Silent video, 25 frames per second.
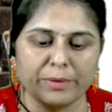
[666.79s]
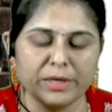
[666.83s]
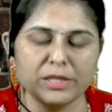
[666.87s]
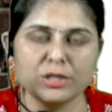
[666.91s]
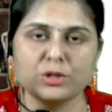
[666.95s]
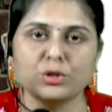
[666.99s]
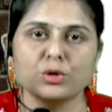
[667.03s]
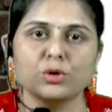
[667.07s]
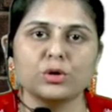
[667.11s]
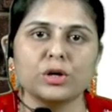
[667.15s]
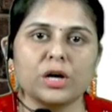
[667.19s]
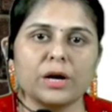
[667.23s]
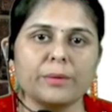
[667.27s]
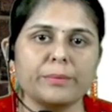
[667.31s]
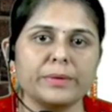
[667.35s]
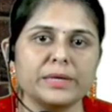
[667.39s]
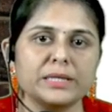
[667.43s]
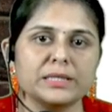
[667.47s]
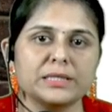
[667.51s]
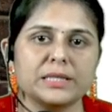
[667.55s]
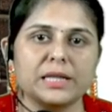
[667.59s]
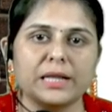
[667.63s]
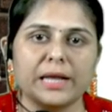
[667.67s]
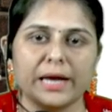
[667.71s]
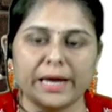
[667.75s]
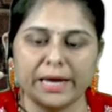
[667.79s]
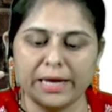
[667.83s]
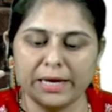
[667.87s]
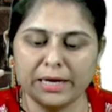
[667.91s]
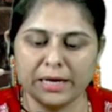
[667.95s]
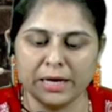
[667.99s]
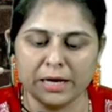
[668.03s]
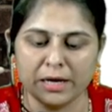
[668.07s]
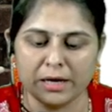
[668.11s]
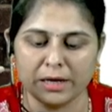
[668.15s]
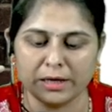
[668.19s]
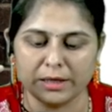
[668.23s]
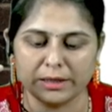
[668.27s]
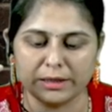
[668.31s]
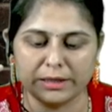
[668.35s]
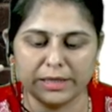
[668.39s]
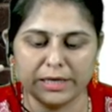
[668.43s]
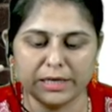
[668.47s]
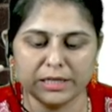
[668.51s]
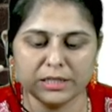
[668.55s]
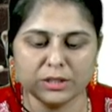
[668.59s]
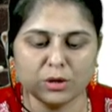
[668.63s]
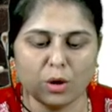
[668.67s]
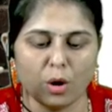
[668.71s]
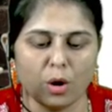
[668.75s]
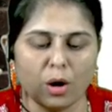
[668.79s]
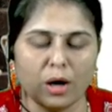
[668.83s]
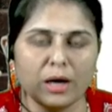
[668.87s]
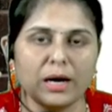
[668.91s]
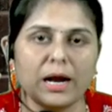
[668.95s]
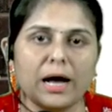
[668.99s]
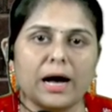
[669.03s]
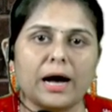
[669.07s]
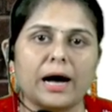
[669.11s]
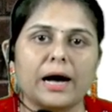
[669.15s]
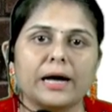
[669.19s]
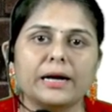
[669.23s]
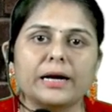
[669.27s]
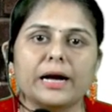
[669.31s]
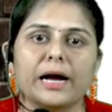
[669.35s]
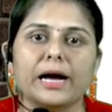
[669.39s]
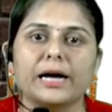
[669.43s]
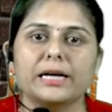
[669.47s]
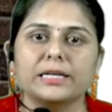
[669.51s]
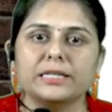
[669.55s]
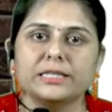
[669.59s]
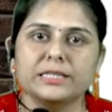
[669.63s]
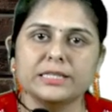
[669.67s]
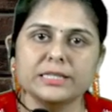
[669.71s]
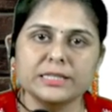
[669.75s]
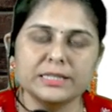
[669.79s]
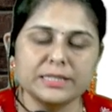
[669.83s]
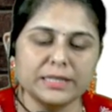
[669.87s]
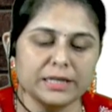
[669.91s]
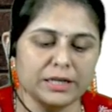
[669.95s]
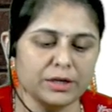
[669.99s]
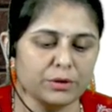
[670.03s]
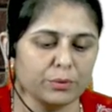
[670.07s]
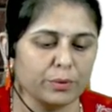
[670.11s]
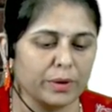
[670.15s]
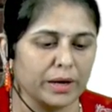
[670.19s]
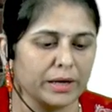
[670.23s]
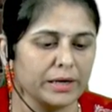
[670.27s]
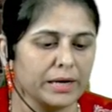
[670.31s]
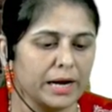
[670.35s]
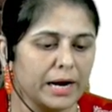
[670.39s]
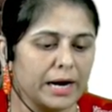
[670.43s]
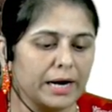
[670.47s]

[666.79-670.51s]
Histogram is like, these all are adjacent one,